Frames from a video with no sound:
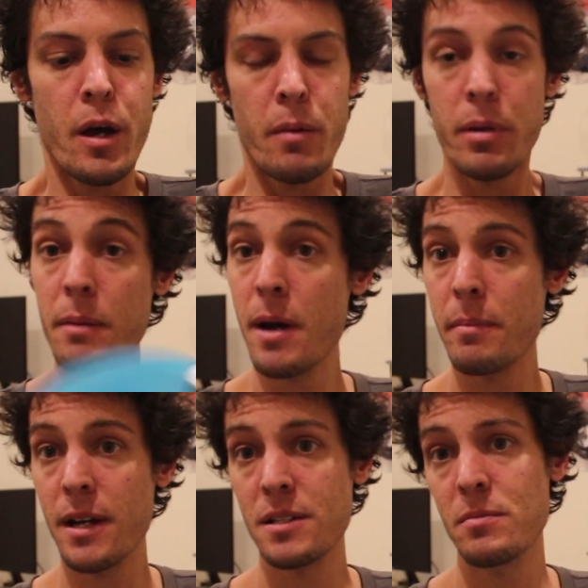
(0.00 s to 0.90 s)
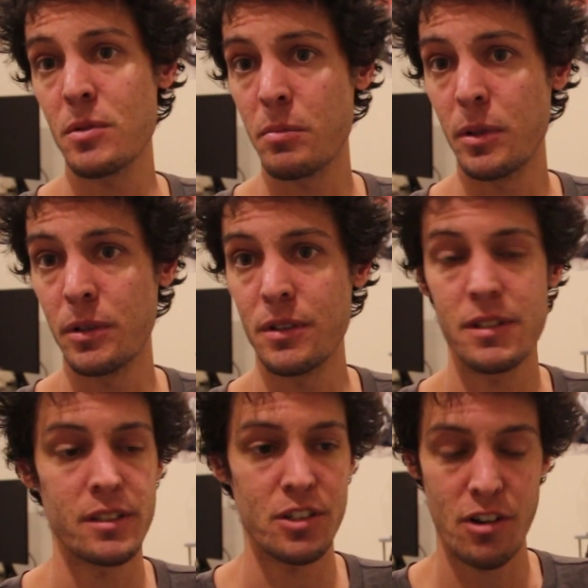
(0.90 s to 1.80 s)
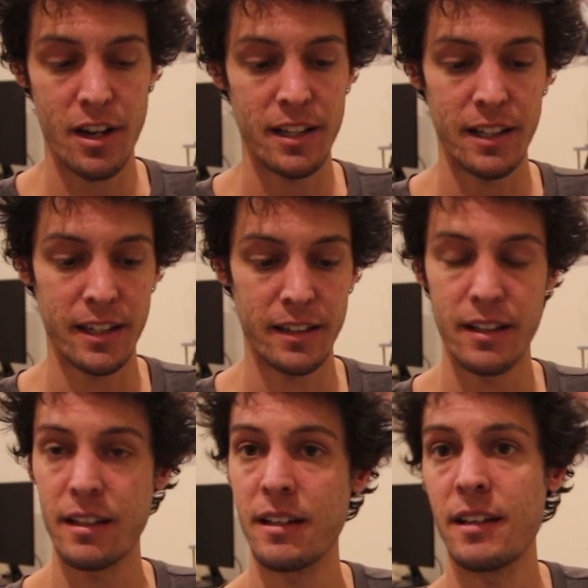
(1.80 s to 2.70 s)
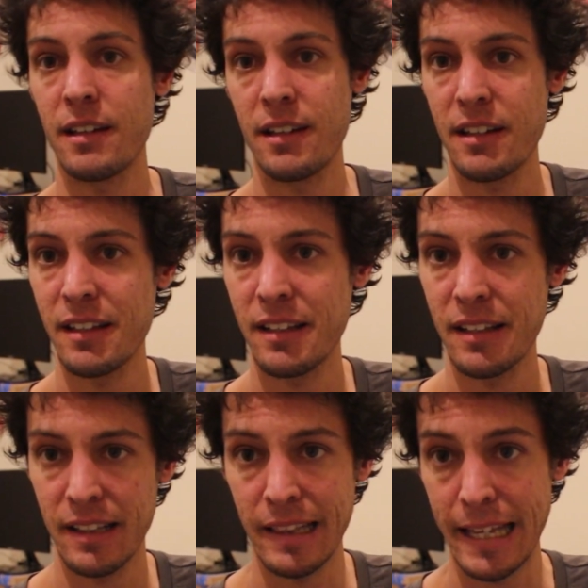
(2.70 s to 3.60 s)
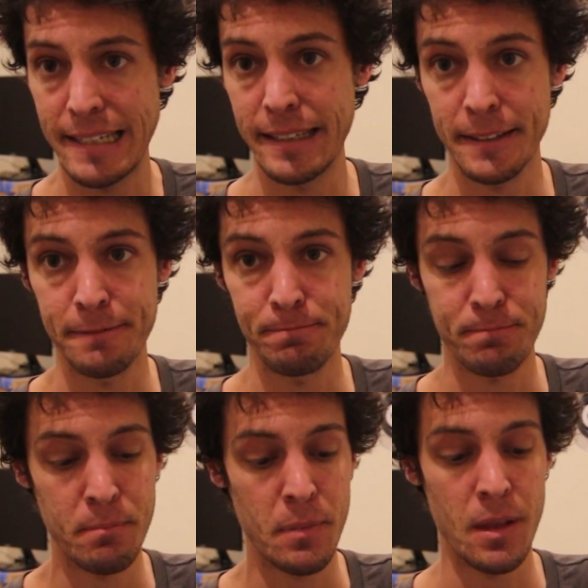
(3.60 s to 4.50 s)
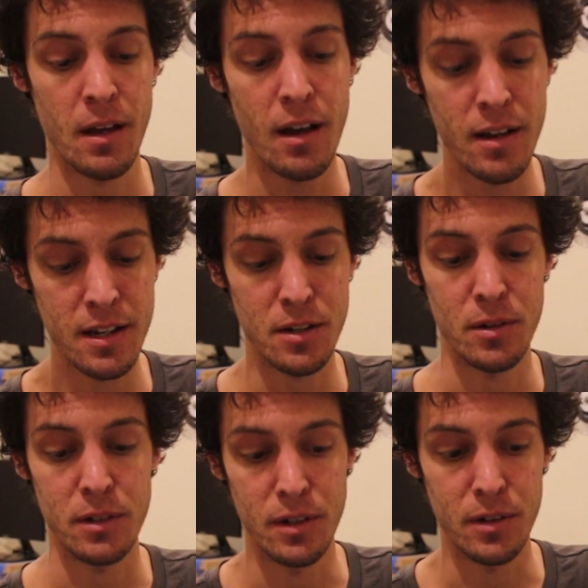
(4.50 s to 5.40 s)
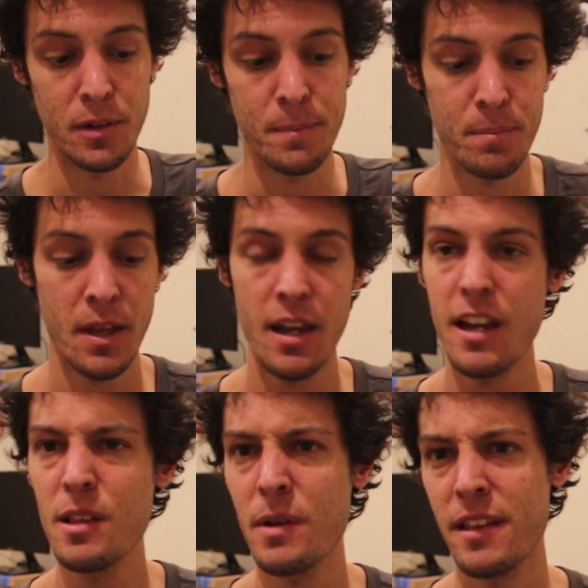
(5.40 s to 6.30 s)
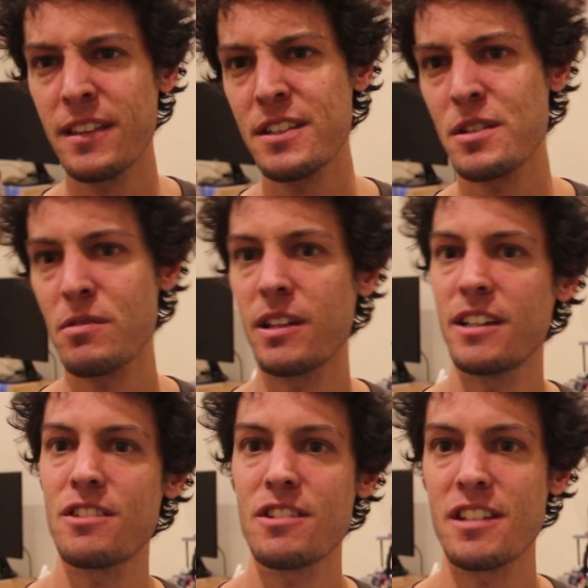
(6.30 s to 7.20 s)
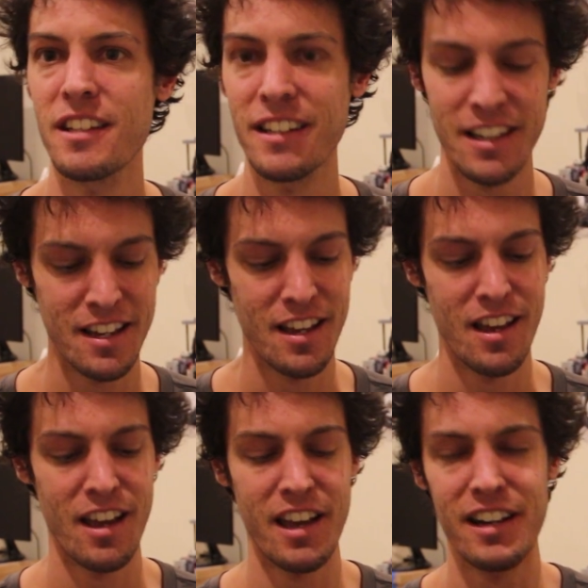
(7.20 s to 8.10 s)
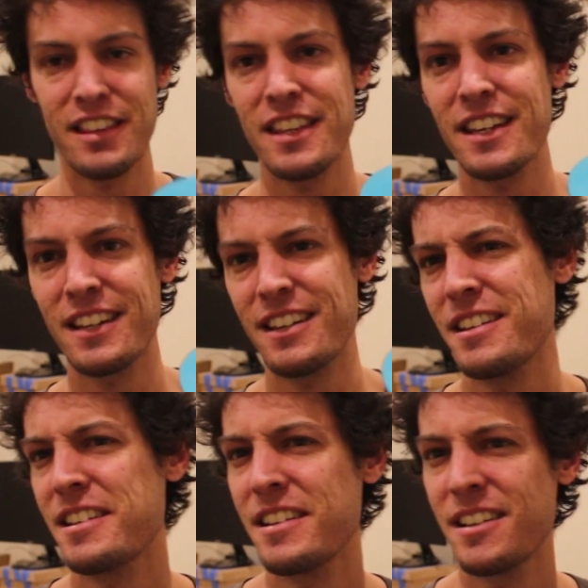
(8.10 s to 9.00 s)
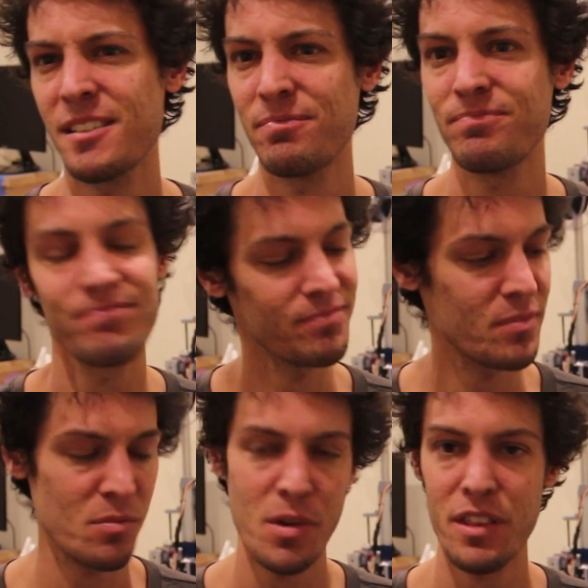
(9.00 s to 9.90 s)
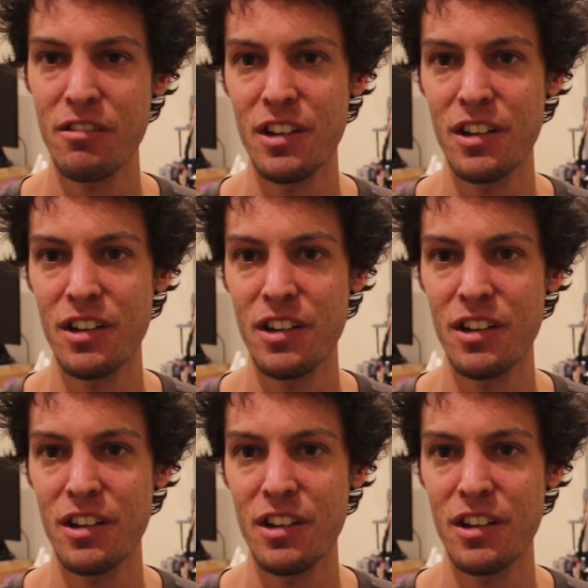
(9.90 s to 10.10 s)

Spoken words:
But I might buy some more balloons and try it again later. I don't know. Either way, I think this is really interesting, and I think whether